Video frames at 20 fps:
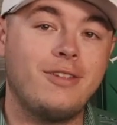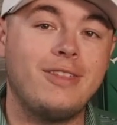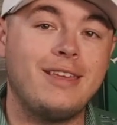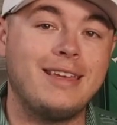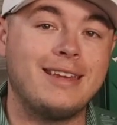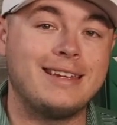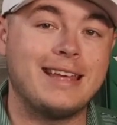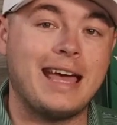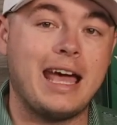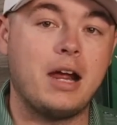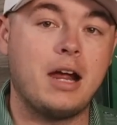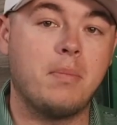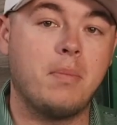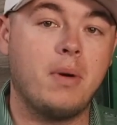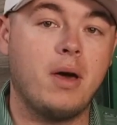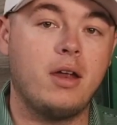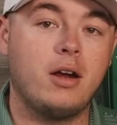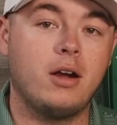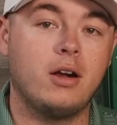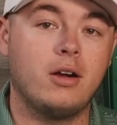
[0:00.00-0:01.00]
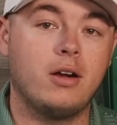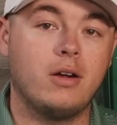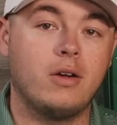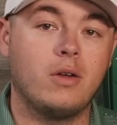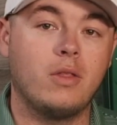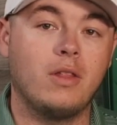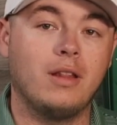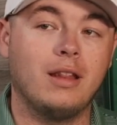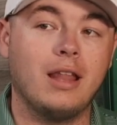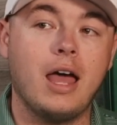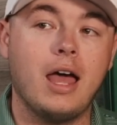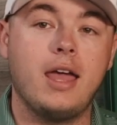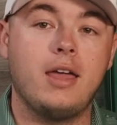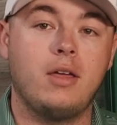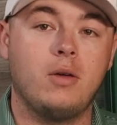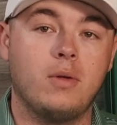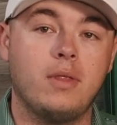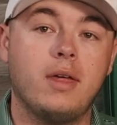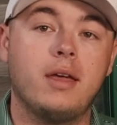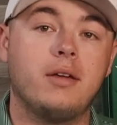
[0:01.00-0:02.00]
the entire putter around the lie
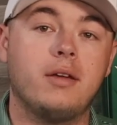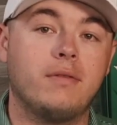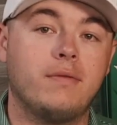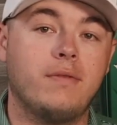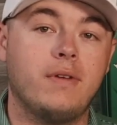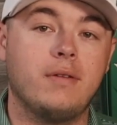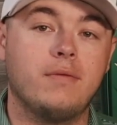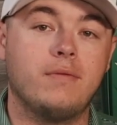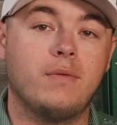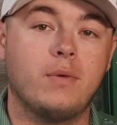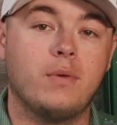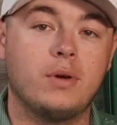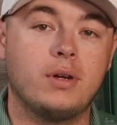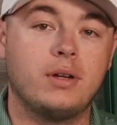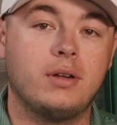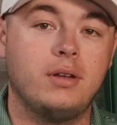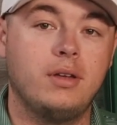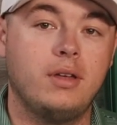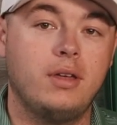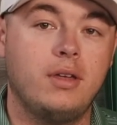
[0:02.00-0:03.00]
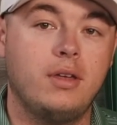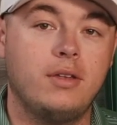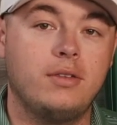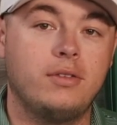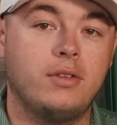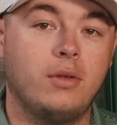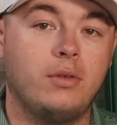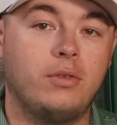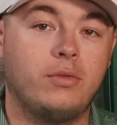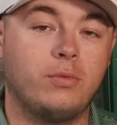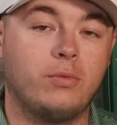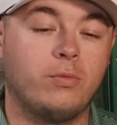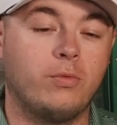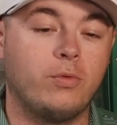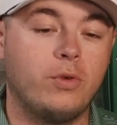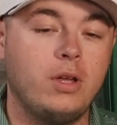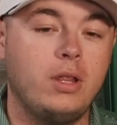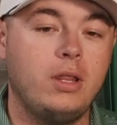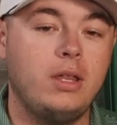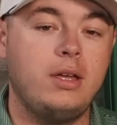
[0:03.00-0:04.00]
angle that you're fit for. So it's
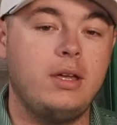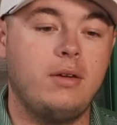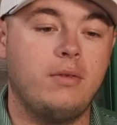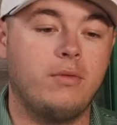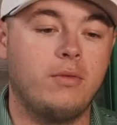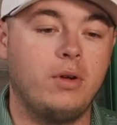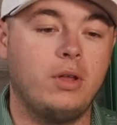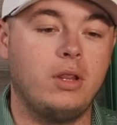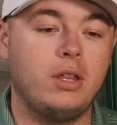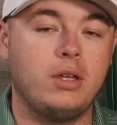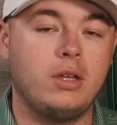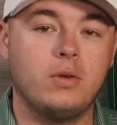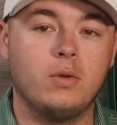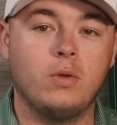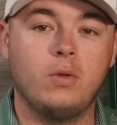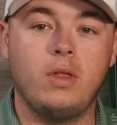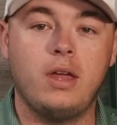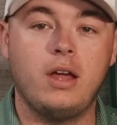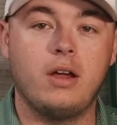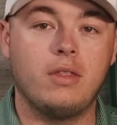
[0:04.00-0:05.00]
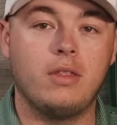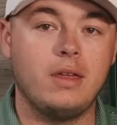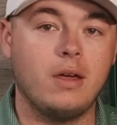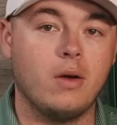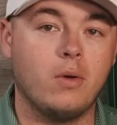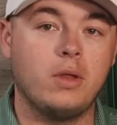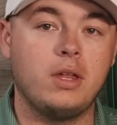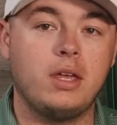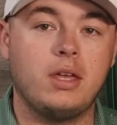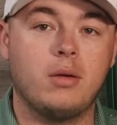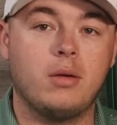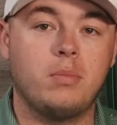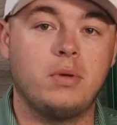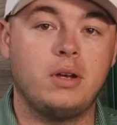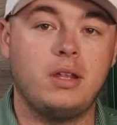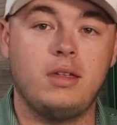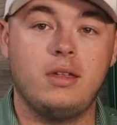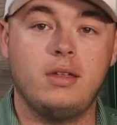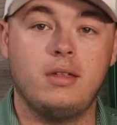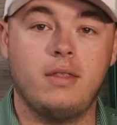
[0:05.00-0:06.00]
really, really cool. They are the only
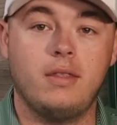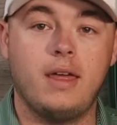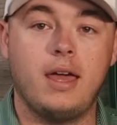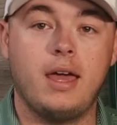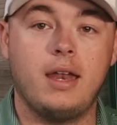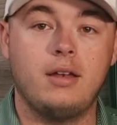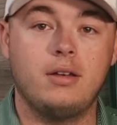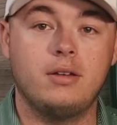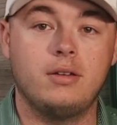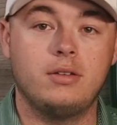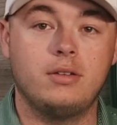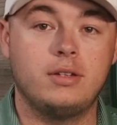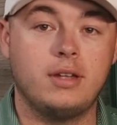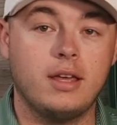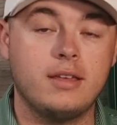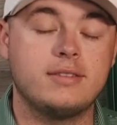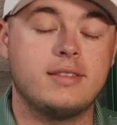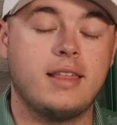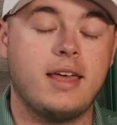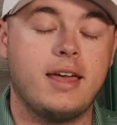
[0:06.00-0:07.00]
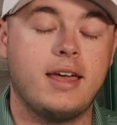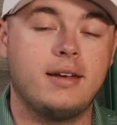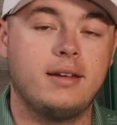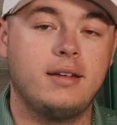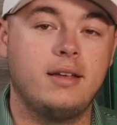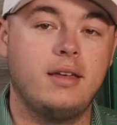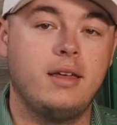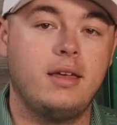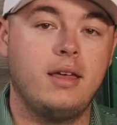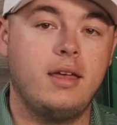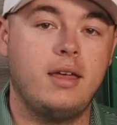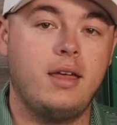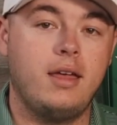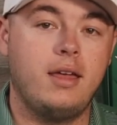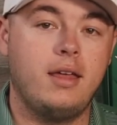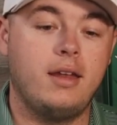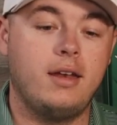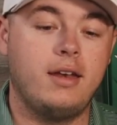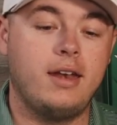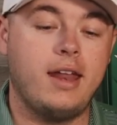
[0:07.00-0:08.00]
company that does that.
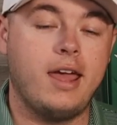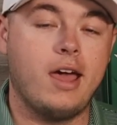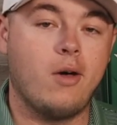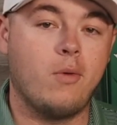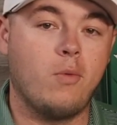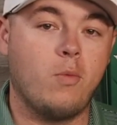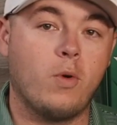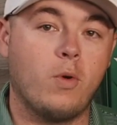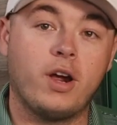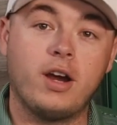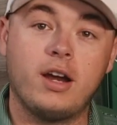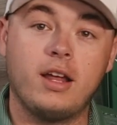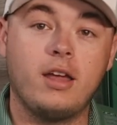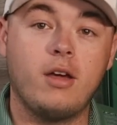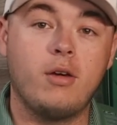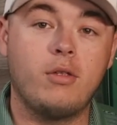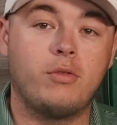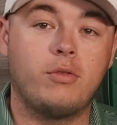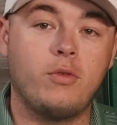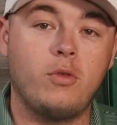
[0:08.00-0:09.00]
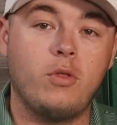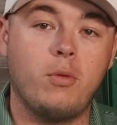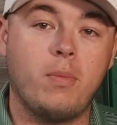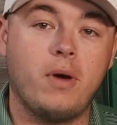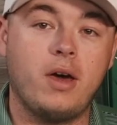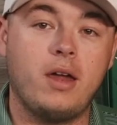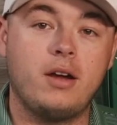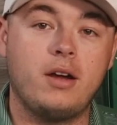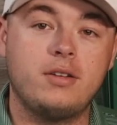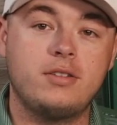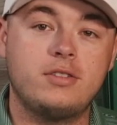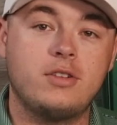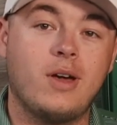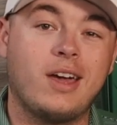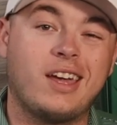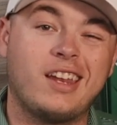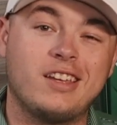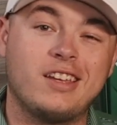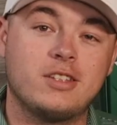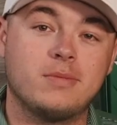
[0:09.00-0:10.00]
Now, we're going to go through the putters so
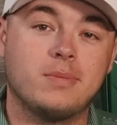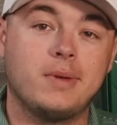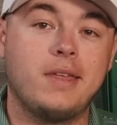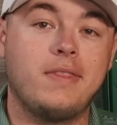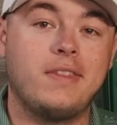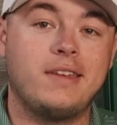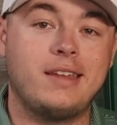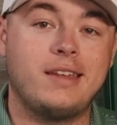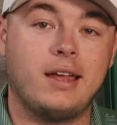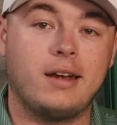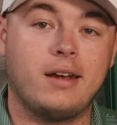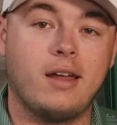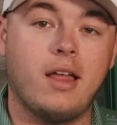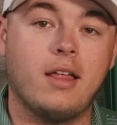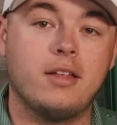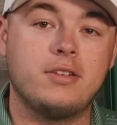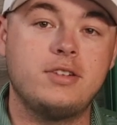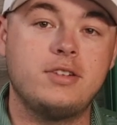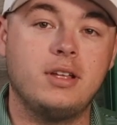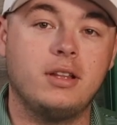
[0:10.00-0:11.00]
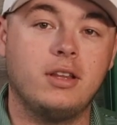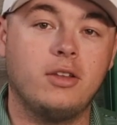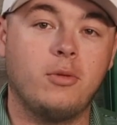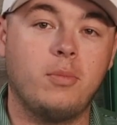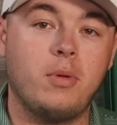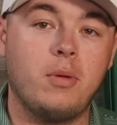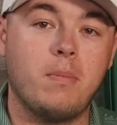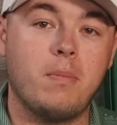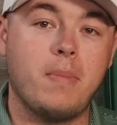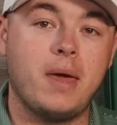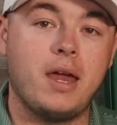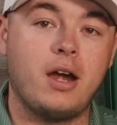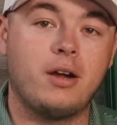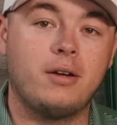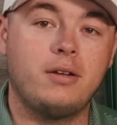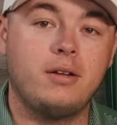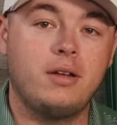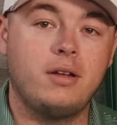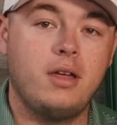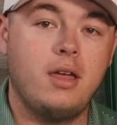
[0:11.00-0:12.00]
I can explain the technology a little bit
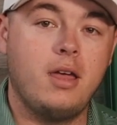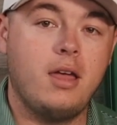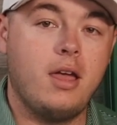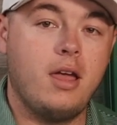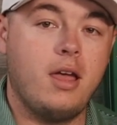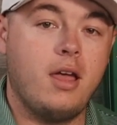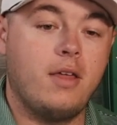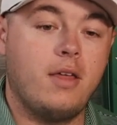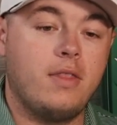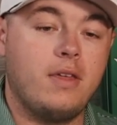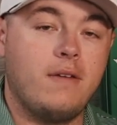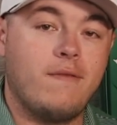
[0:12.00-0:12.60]
better. The